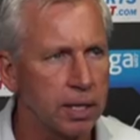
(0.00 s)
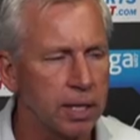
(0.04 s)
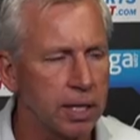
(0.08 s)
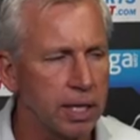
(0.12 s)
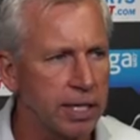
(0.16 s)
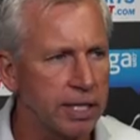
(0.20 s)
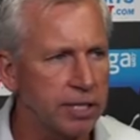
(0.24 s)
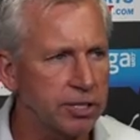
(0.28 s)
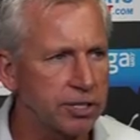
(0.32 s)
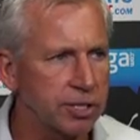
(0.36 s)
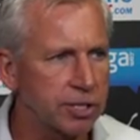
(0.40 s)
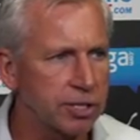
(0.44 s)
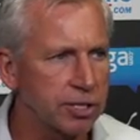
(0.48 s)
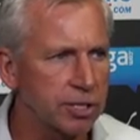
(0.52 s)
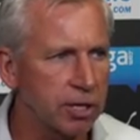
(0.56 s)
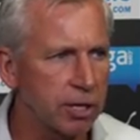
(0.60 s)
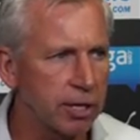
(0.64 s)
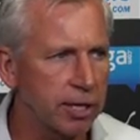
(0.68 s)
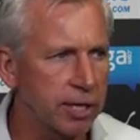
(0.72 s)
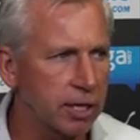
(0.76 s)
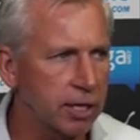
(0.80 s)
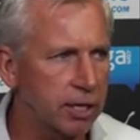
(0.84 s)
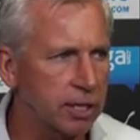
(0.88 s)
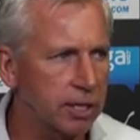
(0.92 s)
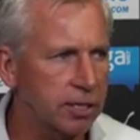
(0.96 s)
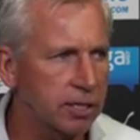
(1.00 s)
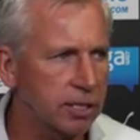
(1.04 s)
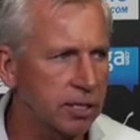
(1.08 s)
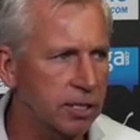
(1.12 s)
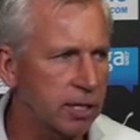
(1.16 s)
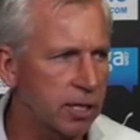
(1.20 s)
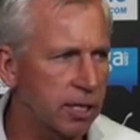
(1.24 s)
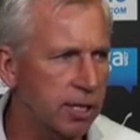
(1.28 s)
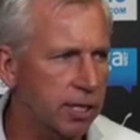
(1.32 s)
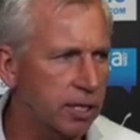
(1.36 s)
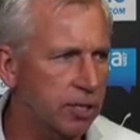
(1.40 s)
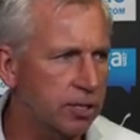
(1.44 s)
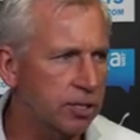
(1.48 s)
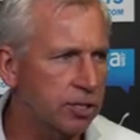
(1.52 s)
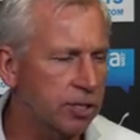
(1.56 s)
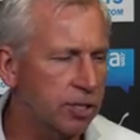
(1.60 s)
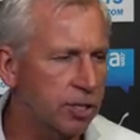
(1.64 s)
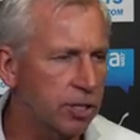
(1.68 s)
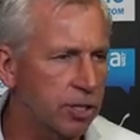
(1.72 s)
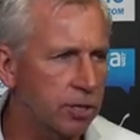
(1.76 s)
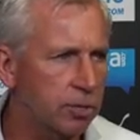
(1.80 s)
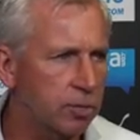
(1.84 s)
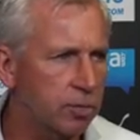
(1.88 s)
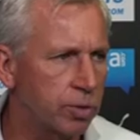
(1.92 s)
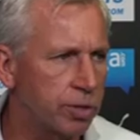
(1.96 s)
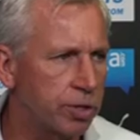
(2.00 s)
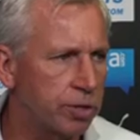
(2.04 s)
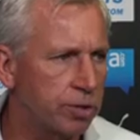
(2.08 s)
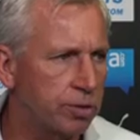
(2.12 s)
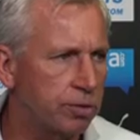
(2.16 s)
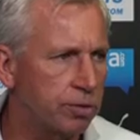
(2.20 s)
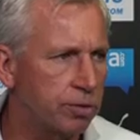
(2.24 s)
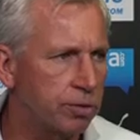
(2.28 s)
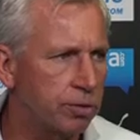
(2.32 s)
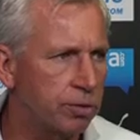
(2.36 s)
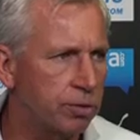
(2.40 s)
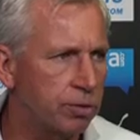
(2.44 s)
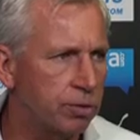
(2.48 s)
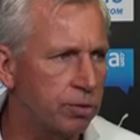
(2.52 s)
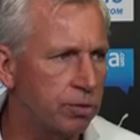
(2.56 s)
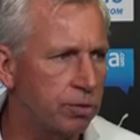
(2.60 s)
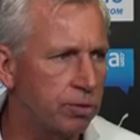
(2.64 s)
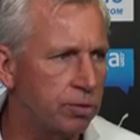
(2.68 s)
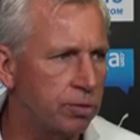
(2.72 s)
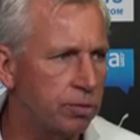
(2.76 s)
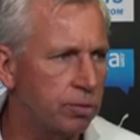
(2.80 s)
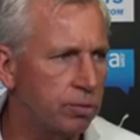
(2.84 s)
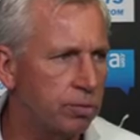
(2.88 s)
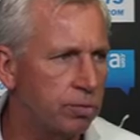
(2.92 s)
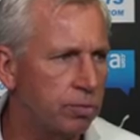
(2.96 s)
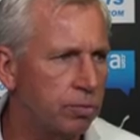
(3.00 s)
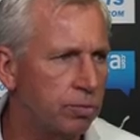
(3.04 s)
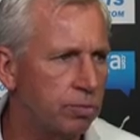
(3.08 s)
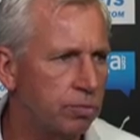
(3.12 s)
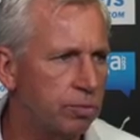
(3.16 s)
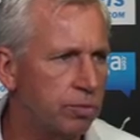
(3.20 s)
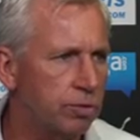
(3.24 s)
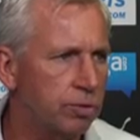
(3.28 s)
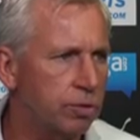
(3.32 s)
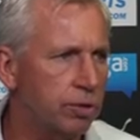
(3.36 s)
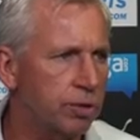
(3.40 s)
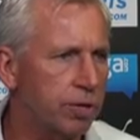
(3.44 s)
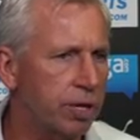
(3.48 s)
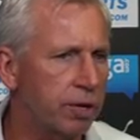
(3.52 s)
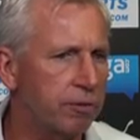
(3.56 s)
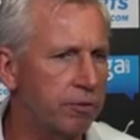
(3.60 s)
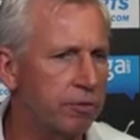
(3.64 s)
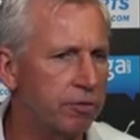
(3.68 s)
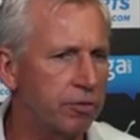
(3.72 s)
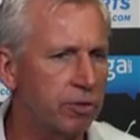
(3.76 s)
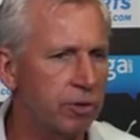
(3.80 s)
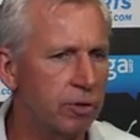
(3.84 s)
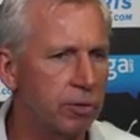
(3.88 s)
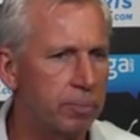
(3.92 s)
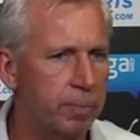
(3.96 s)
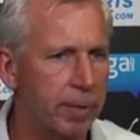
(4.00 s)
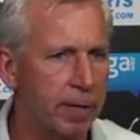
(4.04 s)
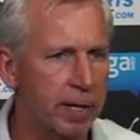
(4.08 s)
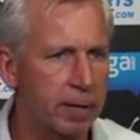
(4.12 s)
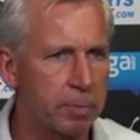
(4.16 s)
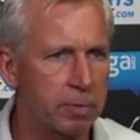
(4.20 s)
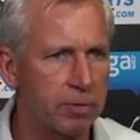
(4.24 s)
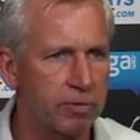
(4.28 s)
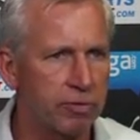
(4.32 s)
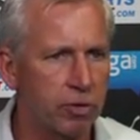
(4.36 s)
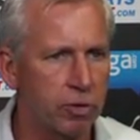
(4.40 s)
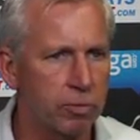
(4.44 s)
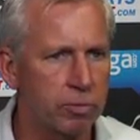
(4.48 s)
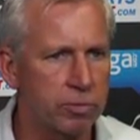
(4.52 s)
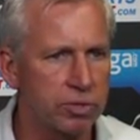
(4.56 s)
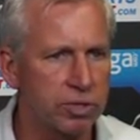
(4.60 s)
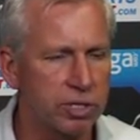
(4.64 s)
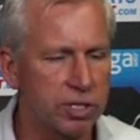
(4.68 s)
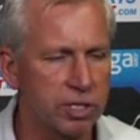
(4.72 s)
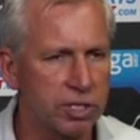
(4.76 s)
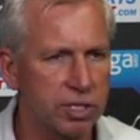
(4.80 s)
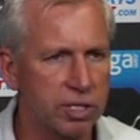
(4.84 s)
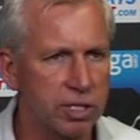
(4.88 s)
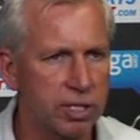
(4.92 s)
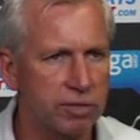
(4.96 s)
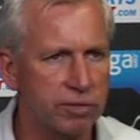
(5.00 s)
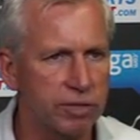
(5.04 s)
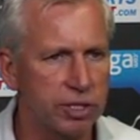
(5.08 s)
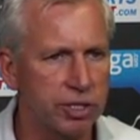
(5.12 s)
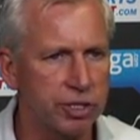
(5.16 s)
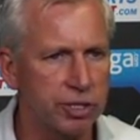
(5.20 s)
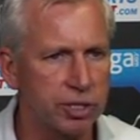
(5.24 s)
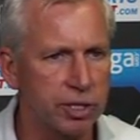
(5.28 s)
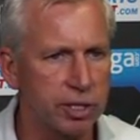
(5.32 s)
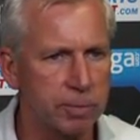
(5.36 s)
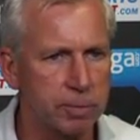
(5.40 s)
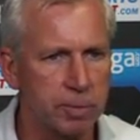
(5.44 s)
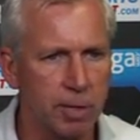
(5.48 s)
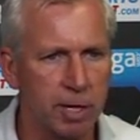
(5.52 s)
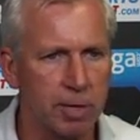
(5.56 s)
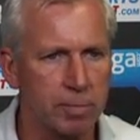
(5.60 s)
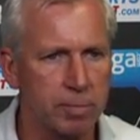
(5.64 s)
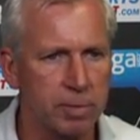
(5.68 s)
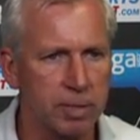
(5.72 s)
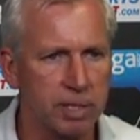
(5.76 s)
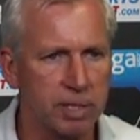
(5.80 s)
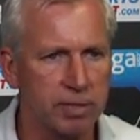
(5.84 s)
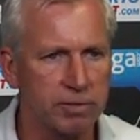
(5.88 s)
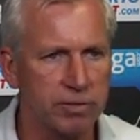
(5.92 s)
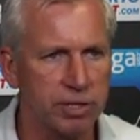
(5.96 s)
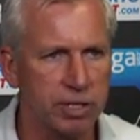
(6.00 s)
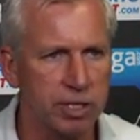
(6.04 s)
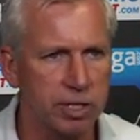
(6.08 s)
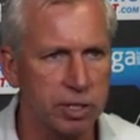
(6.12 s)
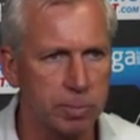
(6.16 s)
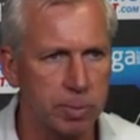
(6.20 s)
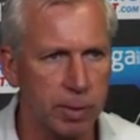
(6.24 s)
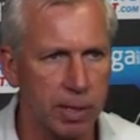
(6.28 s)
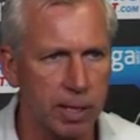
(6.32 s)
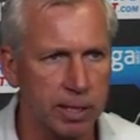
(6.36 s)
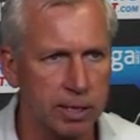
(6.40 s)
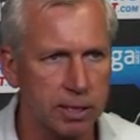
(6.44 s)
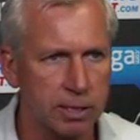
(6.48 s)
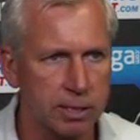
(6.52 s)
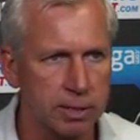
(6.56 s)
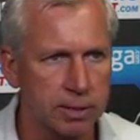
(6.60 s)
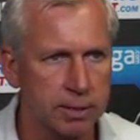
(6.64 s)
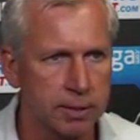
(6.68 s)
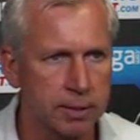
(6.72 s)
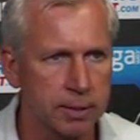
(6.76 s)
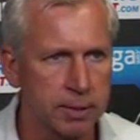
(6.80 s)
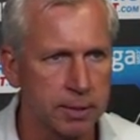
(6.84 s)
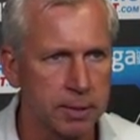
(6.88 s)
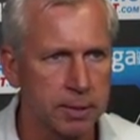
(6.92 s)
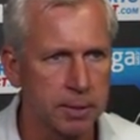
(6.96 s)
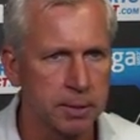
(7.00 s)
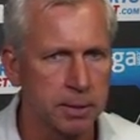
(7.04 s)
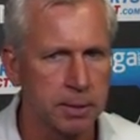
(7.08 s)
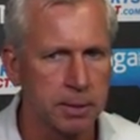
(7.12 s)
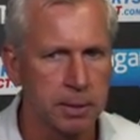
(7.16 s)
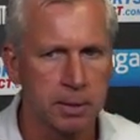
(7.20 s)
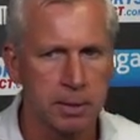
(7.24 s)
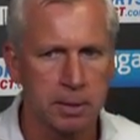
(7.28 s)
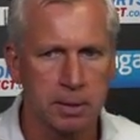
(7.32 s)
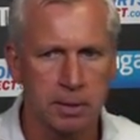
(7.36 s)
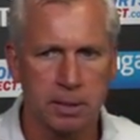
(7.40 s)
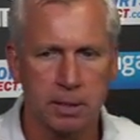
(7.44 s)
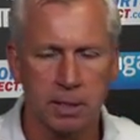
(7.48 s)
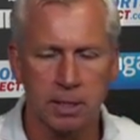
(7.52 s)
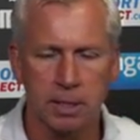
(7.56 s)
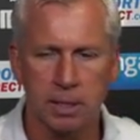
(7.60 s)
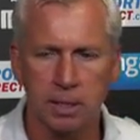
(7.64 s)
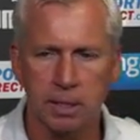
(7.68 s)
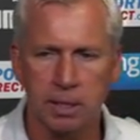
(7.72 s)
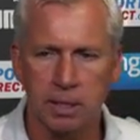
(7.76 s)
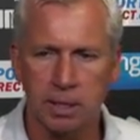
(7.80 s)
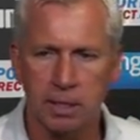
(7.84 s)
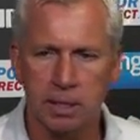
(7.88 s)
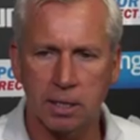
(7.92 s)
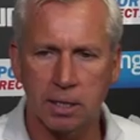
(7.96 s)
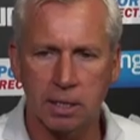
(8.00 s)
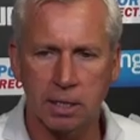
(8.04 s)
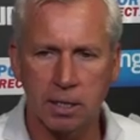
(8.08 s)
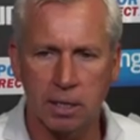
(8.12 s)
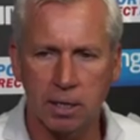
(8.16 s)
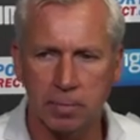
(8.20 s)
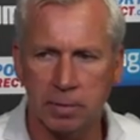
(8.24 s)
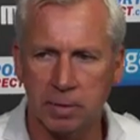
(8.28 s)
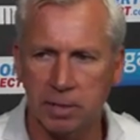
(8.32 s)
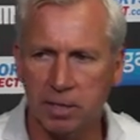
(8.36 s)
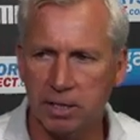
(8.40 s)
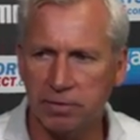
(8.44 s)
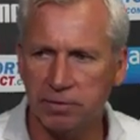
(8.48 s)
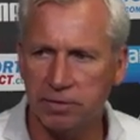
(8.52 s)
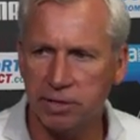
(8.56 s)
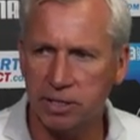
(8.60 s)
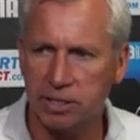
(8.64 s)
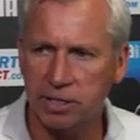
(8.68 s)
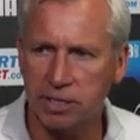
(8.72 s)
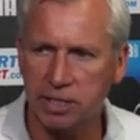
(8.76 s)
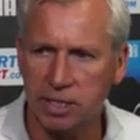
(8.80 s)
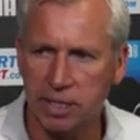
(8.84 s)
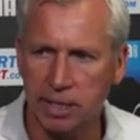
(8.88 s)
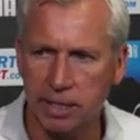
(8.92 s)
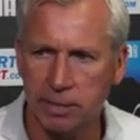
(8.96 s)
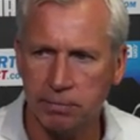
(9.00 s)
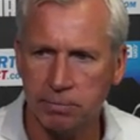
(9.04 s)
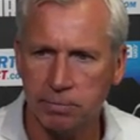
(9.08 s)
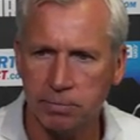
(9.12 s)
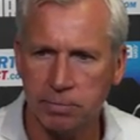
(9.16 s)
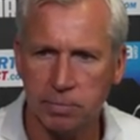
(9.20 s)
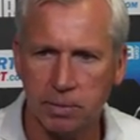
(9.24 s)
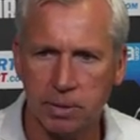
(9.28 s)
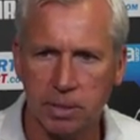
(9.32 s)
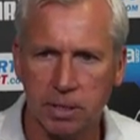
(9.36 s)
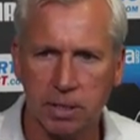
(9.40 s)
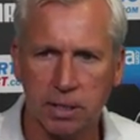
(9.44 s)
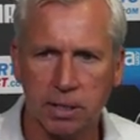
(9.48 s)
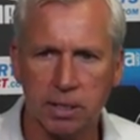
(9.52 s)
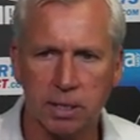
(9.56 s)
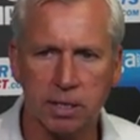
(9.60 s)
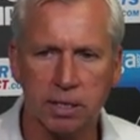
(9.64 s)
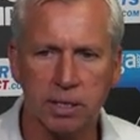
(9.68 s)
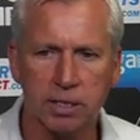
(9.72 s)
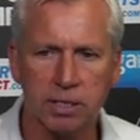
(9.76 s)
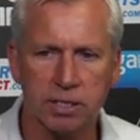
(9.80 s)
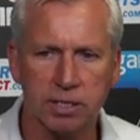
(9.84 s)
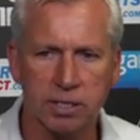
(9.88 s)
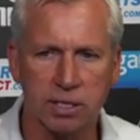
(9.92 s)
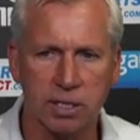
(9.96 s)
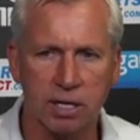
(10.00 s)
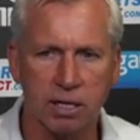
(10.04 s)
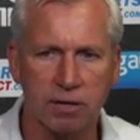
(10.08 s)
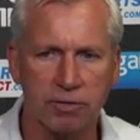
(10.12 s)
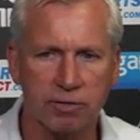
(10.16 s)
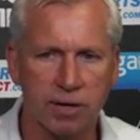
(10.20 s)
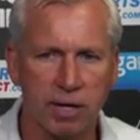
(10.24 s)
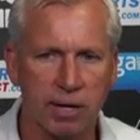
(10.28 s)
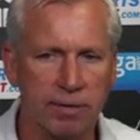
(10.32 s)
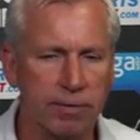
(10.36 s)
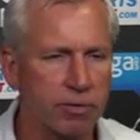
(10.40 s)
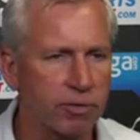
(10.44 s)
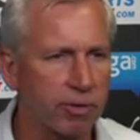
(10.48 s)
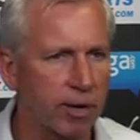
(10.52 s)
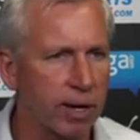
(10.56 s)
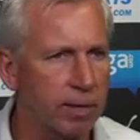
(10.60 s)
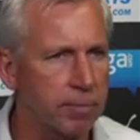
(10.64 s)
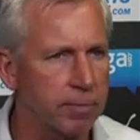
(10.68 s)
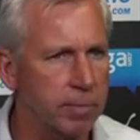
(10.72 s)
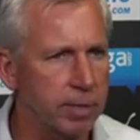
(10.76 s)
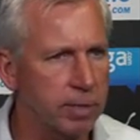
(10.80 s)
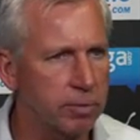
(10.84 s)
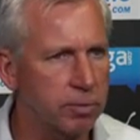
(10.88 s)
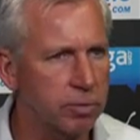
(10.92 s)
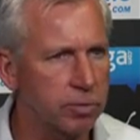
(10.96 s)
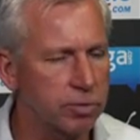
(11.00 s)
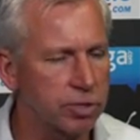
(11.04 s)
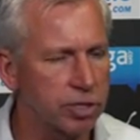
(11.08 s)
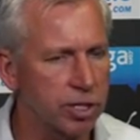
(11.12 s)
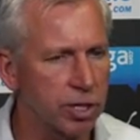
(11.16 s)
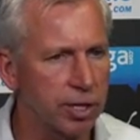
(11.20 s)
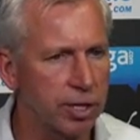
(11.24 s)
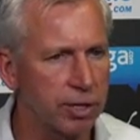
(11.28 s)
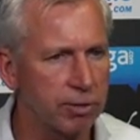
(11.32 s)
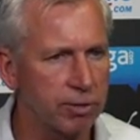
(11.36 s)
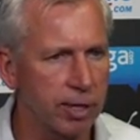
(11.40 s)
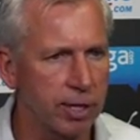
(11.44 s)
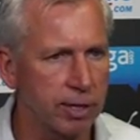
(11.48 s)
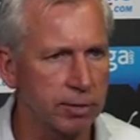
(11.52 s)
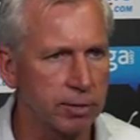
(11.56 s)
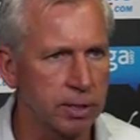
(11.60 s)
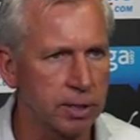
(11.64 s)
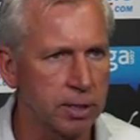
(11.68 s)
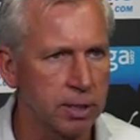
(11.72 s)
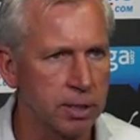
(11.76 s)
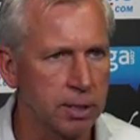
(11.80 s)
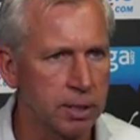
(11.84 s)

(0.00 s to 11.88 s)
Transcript: It's a slight concern when you're looking for better performances individually, but I believe in these players. I believe in this team and the staff I have around me. We'll turn it around.